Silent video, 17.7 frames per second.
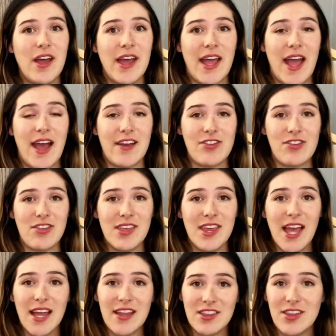I actually
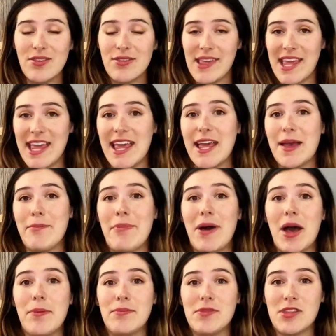had to use a hand
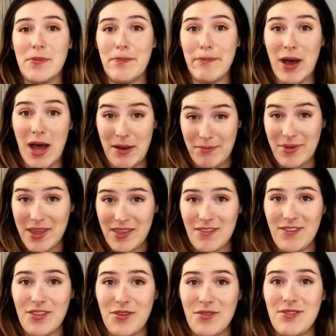pump to pump
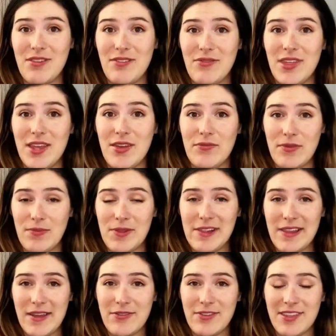exclusively from the
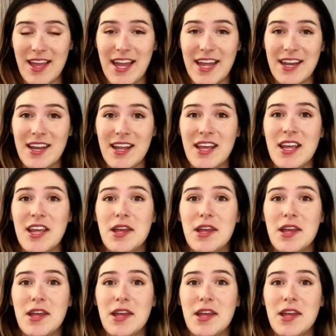left side